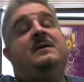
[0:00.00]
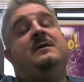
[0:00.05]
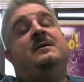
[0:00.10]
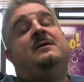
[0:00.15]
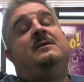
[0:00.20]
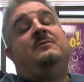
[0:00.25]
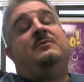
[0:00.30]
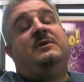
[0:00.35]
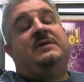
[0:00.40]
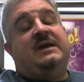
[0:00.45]

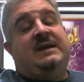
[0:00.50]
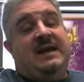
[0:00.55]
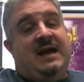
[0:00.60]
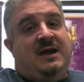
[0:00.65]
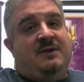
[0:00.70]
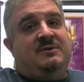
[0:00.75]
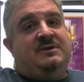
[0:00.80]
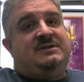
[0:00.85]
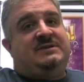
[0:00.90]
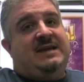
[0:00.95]
"What the guy
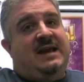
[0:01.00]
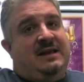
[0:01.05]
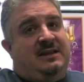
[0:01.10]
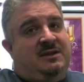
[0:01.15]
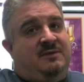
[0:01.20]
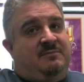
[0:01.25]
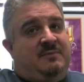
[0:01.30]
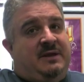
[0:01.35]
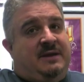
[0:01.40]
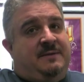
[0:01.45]
was telling
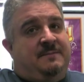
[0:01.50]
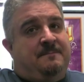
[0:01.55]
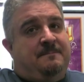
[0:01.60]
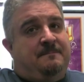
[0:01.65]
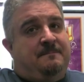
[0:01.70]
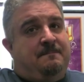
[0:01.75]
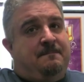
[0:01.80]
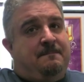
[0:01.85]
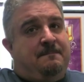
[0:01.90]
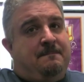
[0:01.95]
me,
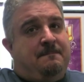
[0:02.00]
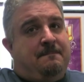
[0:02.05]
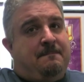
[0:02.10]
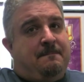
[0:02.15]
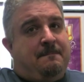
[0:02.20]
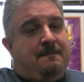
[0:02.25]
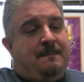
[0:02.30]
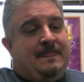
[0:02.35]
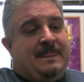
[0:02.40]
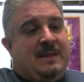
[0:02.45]

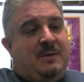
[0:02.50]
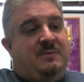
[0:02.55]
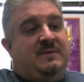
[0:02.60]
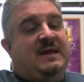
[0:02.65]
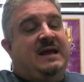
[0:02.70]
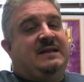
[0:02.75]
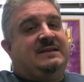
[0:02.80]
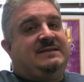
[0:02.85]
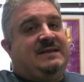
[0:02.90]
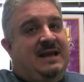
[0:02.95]

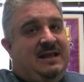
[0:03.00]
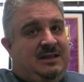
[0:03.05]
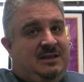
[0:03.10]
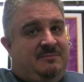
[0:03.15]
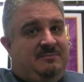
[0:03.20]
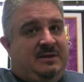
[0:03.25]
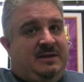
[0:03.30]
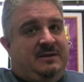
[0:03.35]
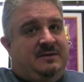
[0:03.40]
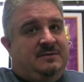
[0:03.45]
without telling
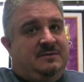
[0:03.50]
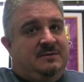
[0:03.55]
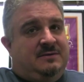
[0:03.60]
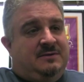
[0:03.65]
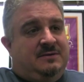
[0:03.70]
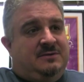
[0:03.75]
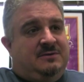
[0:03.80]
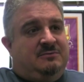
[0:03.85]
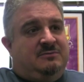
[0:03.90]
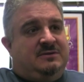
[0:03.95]
me,
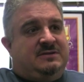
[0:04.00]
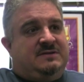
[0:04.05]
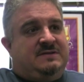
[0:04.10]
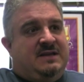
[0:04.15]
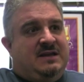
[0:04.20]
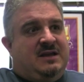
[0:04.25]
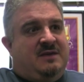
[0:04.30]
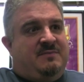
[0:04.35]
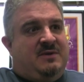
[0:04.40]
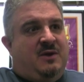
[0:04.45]
was think
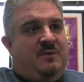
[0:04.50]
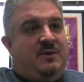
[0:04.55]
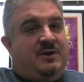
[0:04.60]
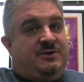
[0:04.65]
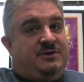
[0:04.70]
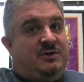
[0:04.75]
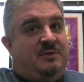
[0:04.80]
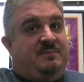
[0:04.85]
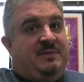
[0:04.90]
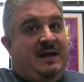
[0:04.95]
about what
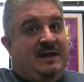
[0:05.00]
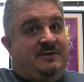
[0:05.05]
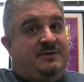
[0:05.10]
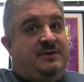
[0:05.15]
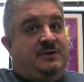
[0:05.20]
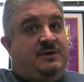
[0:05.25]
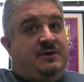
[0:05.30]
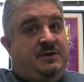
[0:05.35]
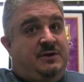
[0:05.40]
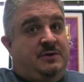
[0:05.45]
you're about to
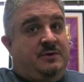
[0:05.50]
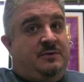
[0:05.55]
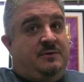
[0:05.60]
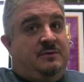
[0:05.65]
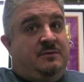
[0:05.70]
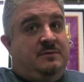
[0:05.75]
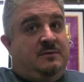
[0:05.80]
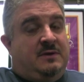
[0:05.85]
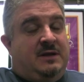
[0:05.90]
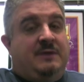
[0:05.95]
do."
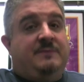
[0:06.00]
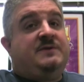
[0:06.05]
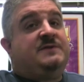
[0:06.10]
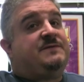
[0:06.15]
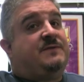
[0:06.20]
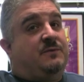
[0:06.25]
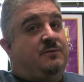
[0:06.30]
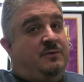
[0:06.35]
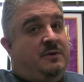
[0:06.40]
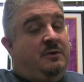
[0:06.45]
And it was for
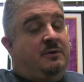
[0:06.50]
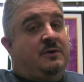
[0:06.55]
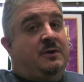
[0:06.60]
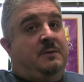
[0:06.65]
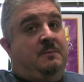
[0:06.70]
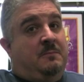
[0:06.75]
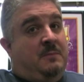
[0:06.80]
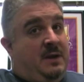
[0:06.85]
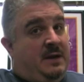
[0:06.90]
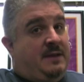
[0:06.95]
real good
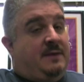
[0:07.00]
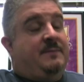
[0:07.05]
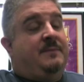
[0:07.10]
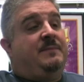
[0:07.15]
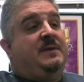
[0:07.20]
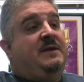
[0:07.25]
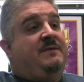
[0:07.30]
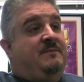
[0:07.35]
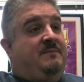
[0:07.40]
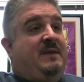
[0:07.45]
money.
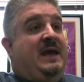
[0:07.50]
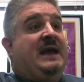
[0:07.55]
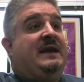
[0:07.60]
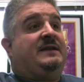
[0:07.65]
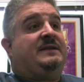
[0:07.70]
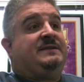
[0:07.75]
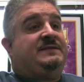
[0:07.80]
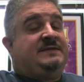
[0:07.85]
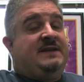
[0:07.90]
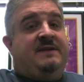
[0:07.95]
Even back in the
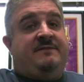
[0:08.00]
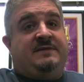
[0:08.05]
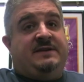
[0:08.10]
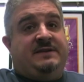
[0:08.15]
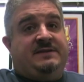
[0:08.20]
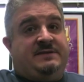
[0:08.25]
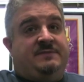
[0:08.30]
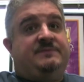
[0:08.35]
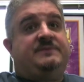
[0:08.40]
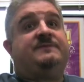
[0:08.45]

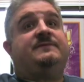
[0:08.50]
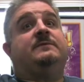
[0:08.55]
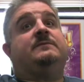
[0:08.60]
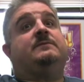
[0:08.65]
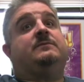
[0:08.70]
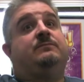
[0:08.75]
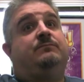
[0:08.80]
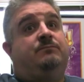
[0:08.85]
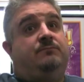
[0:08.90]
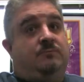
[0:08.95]
70s, it was
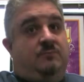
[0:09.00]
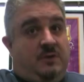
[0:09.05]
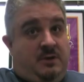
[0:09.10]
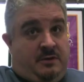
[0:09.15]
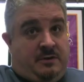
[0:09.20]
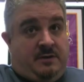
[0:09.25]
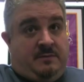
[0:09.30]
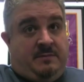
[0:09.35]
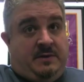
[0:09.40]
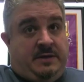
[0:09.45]
real
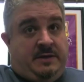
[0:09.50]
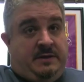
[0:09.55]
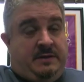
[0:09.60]
good money.